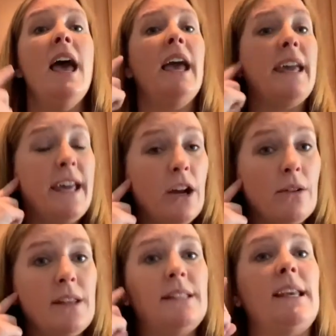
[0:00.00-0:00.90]
hear
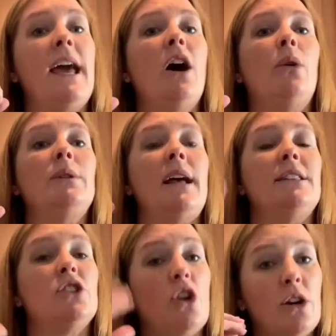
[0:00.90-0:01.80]
the sound and
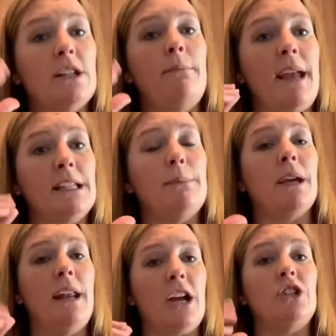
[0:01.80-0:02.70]
start to make some
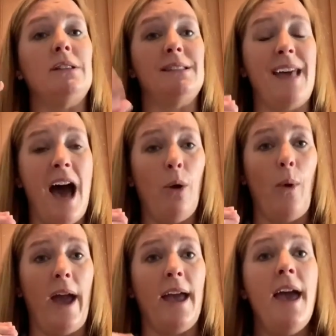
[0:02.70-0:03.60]
connections that
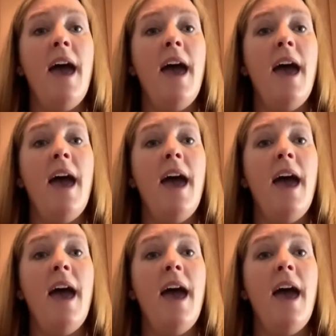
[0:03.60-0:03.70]
way.